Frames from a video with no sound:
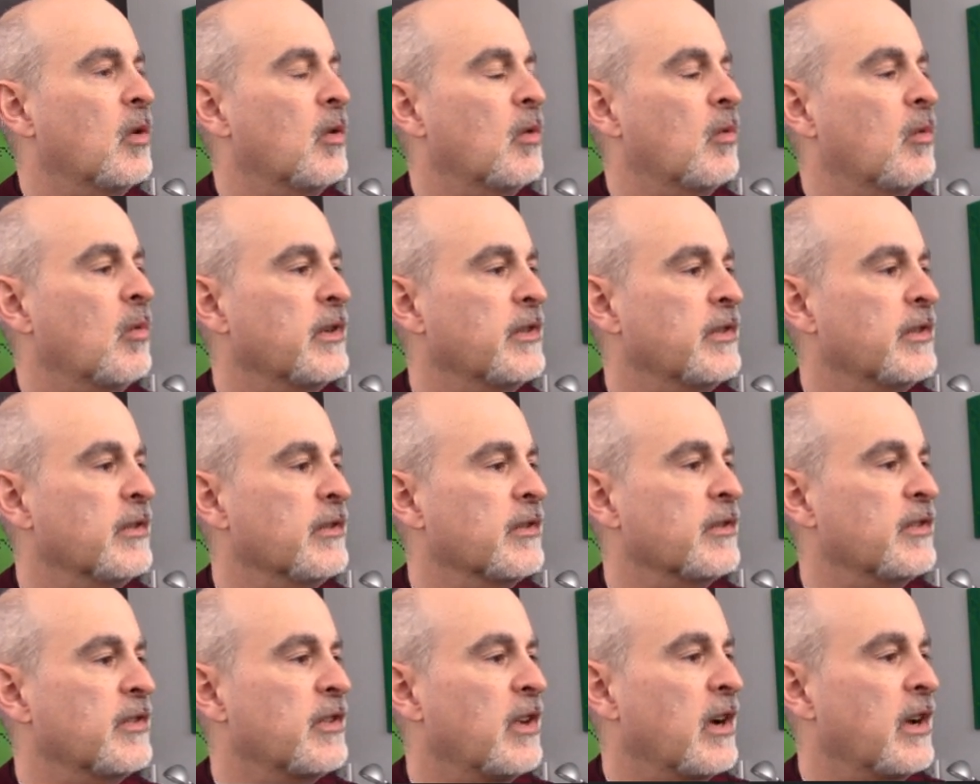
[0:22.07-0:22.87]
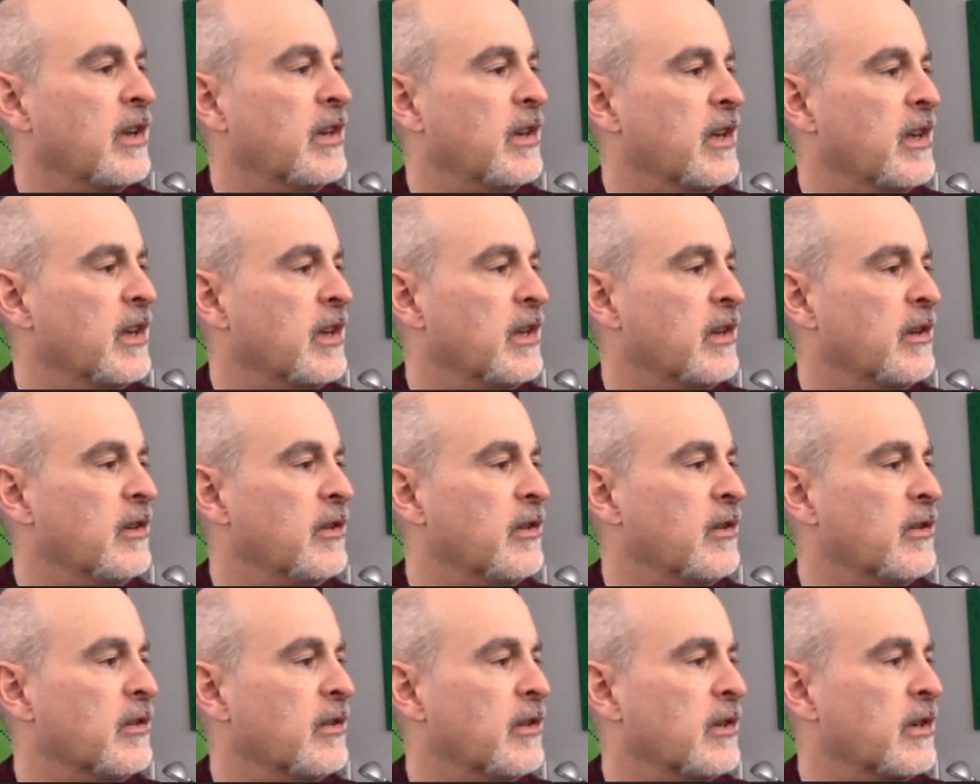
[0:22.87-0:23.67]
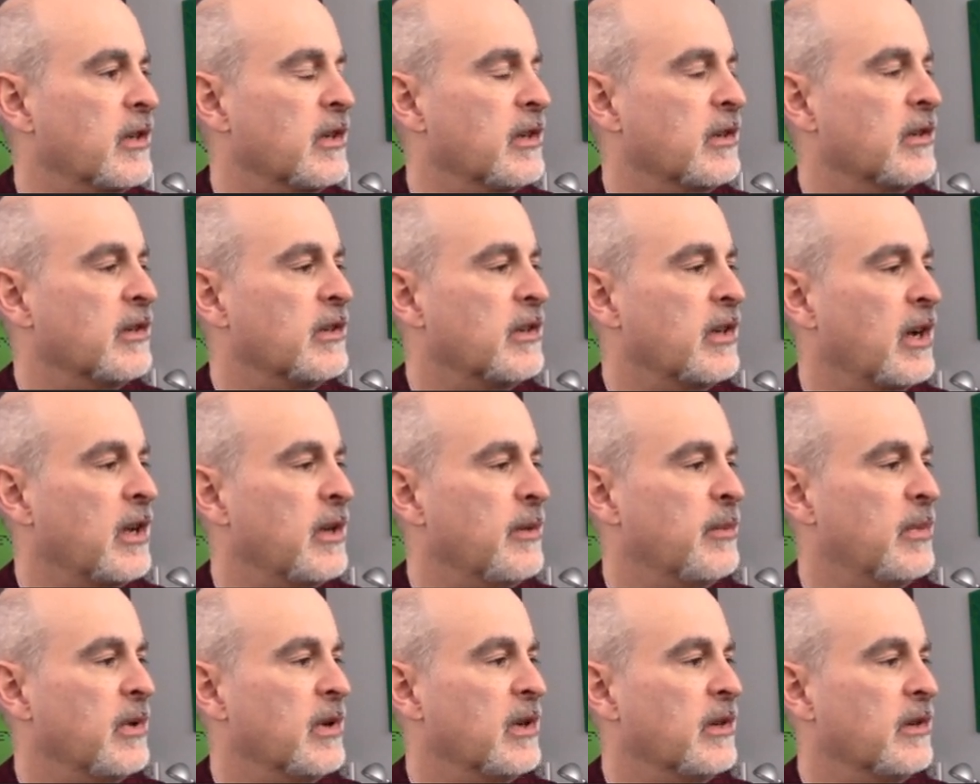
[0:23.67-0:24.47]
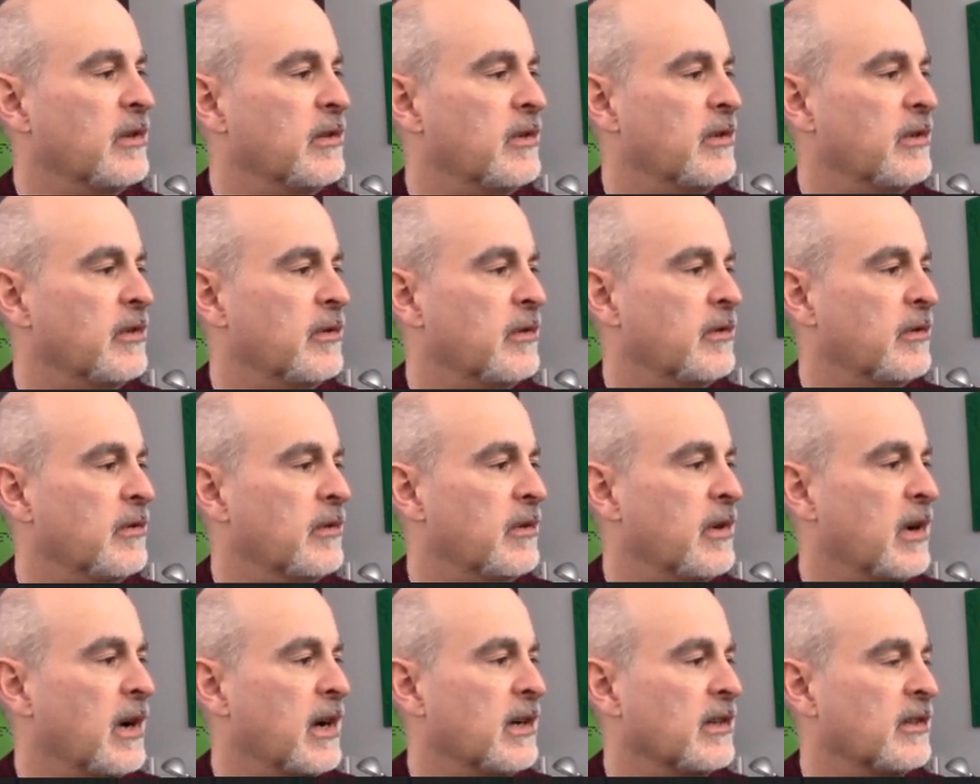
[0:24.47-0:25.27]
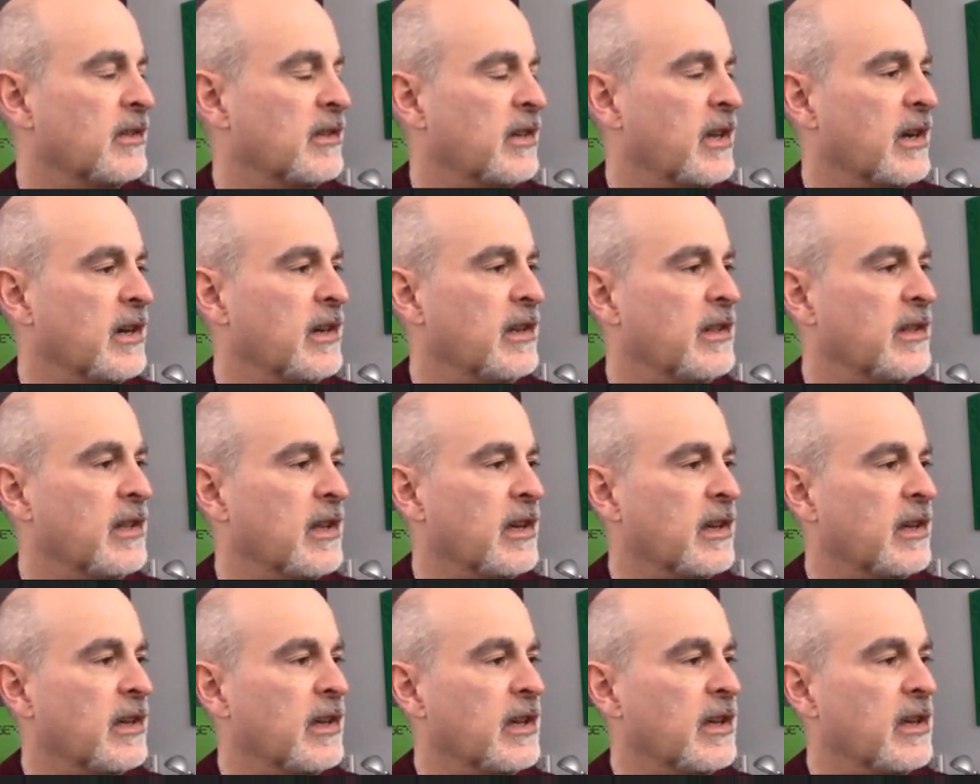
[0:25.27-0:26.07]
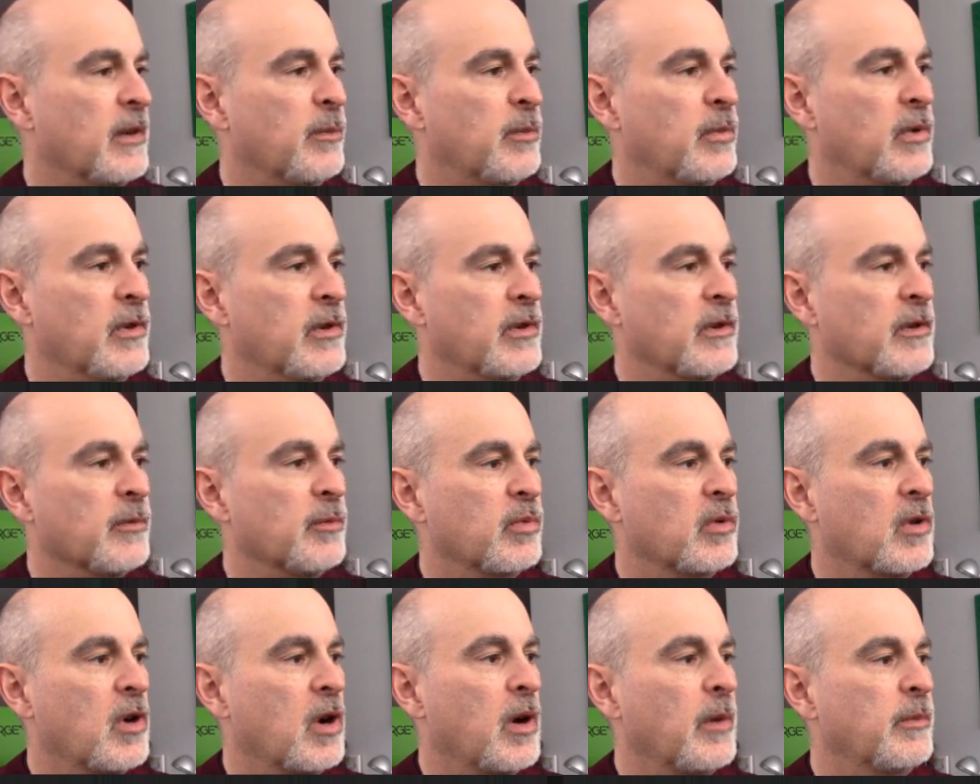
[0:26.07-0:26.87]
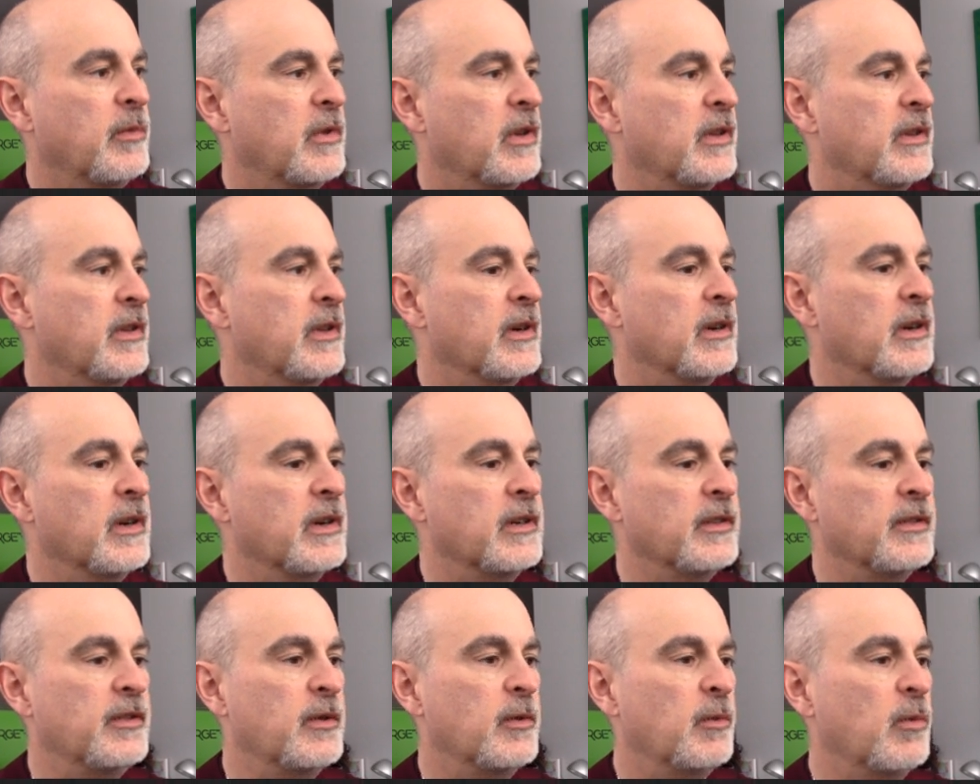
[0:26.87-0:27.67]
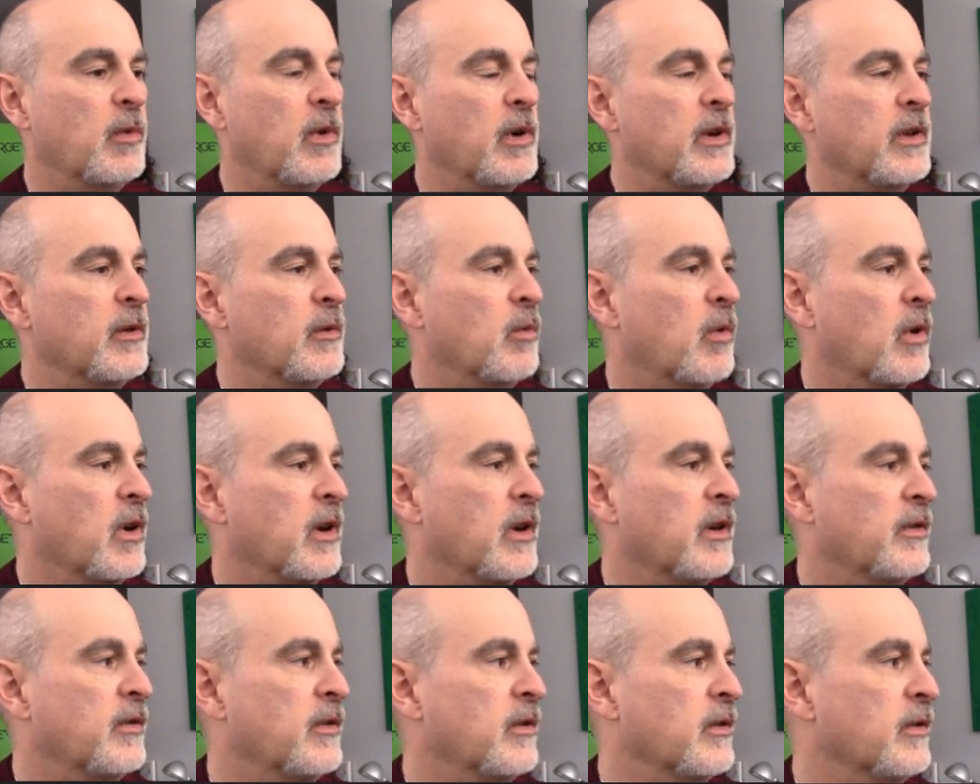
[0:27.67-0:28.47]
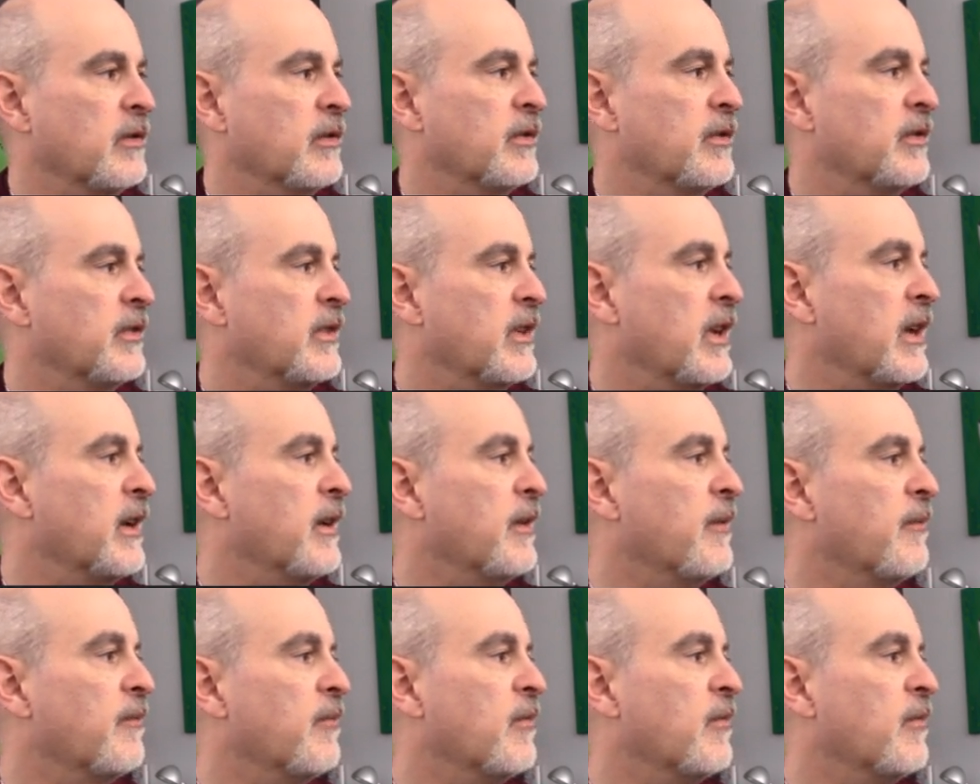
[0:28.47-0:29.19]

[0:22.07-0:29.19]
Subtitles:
Once you're signed in, you can type in to ask anything and put your prompt in there as to what you want to say.